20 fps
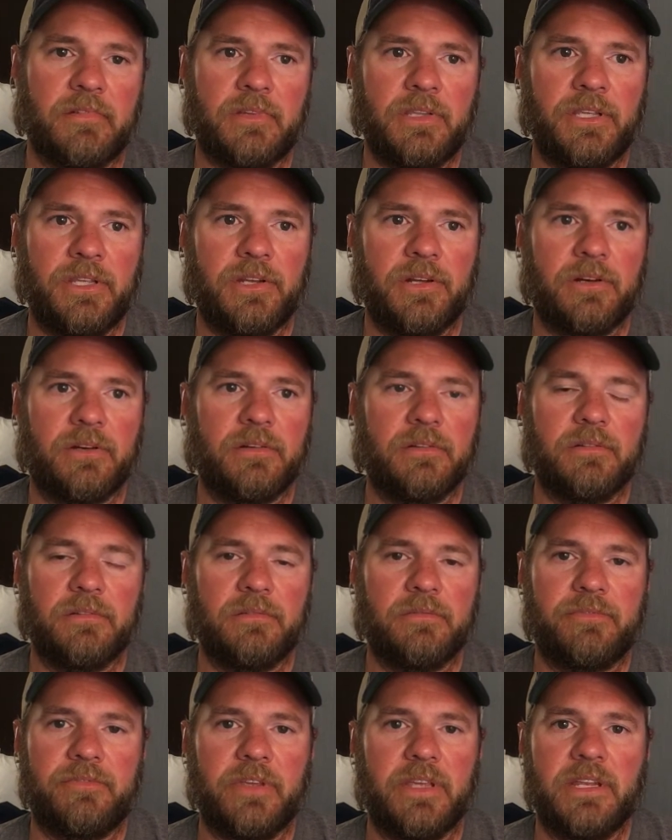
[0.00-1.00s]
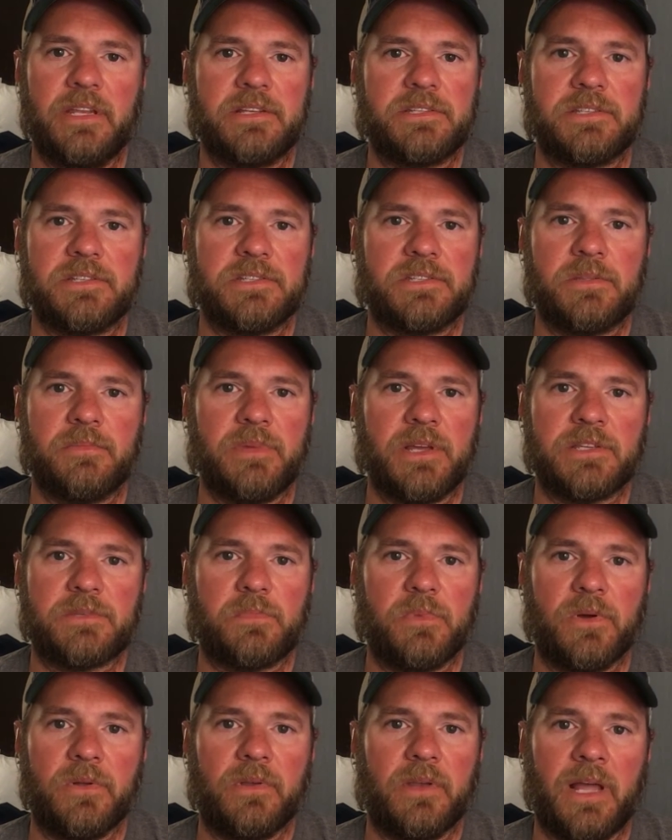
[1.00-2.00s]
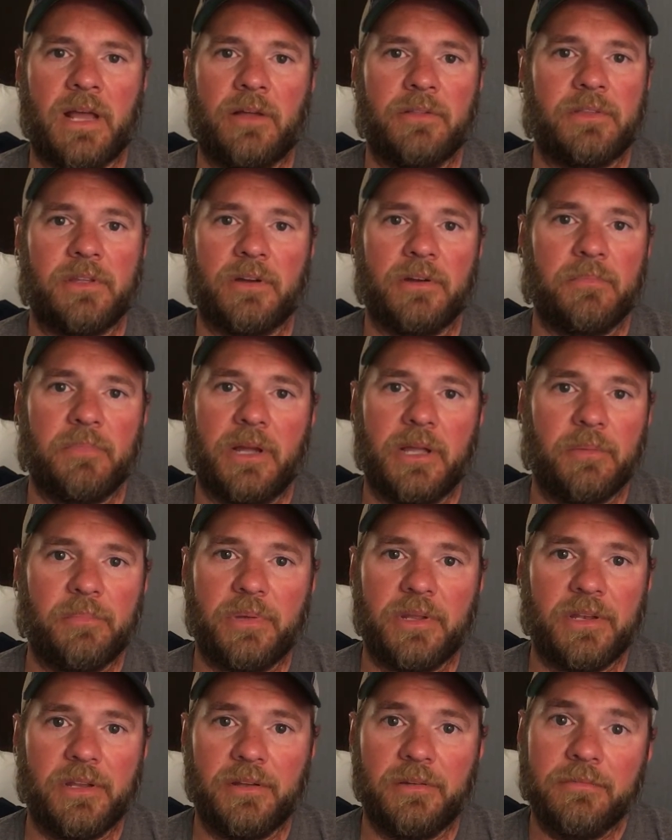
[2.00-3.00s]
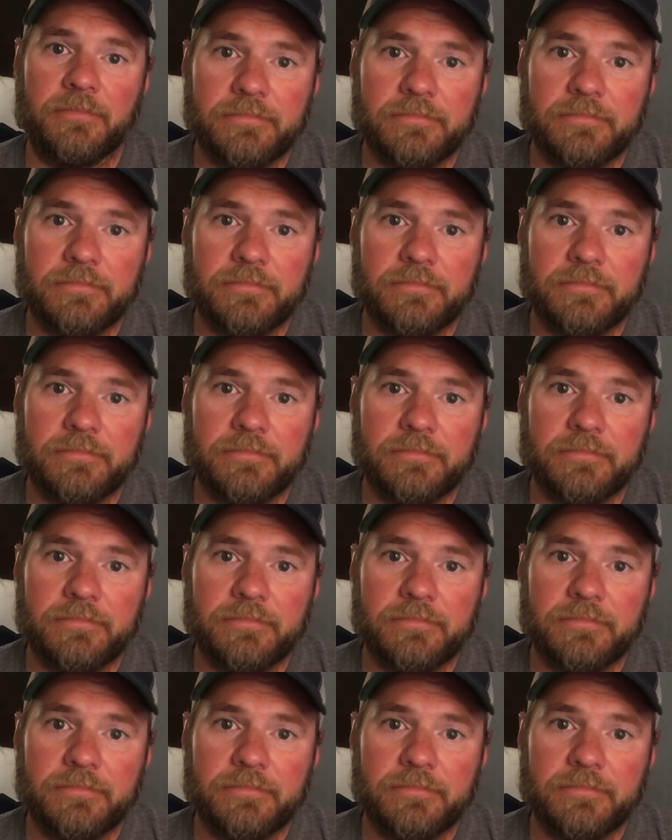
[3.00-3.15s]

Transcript: you know, Phoenix is the best boat out there in my opinion.